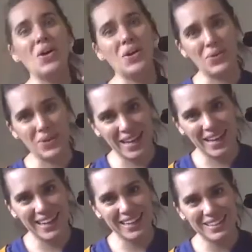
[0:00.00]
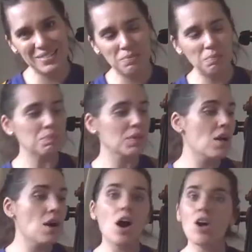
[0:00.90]
Okay.
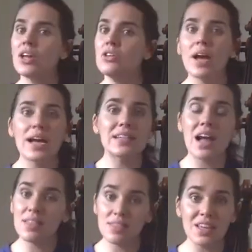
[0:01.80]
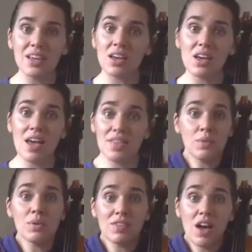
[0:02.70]
All right, you guys, I
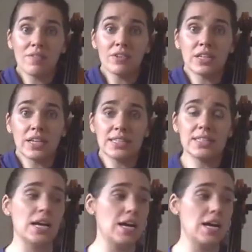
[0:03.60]
think we've covered it.